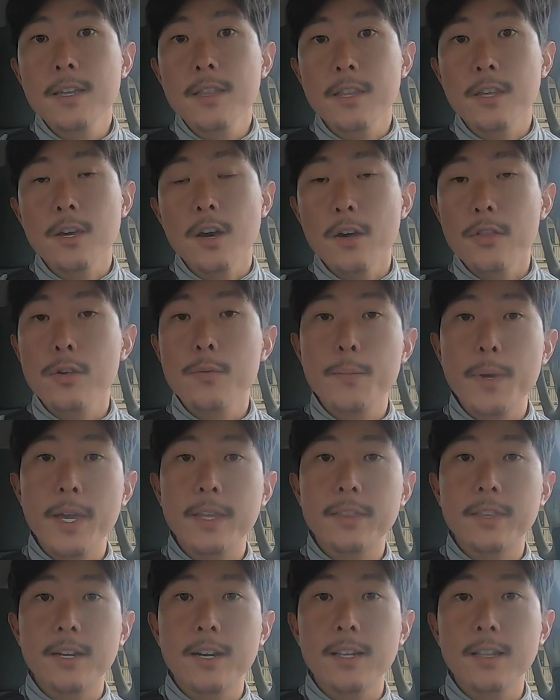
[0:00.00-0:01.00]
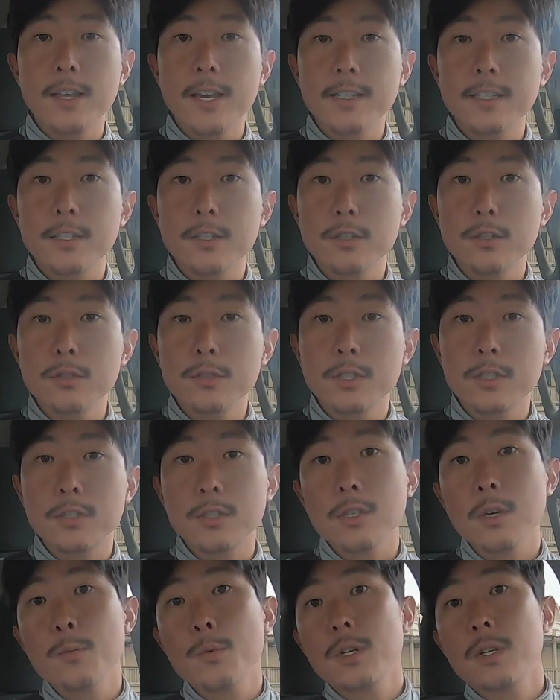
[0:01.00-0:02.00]
the other bait that I like to use as
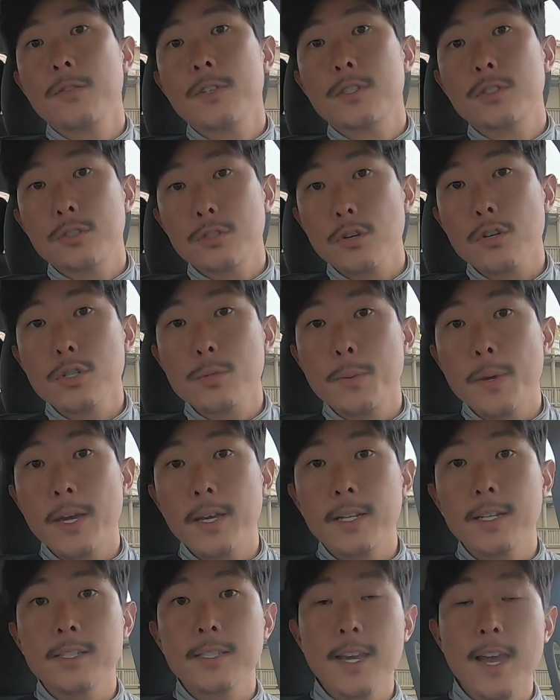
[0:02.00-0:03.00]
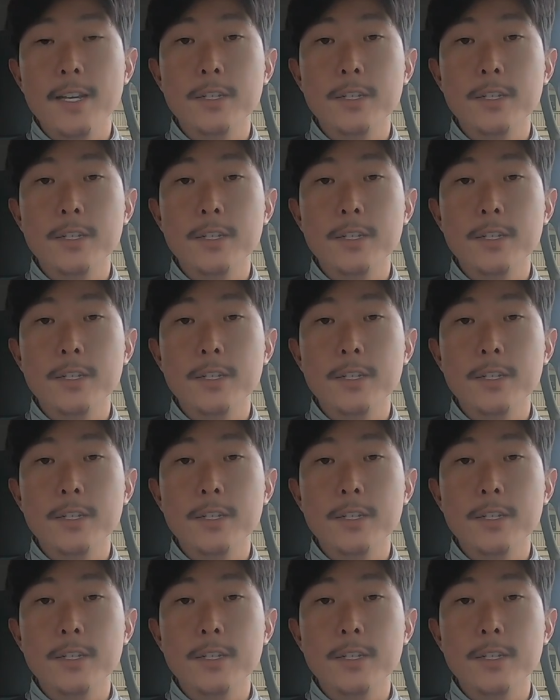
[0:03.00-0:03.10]
somewhat of a search bait is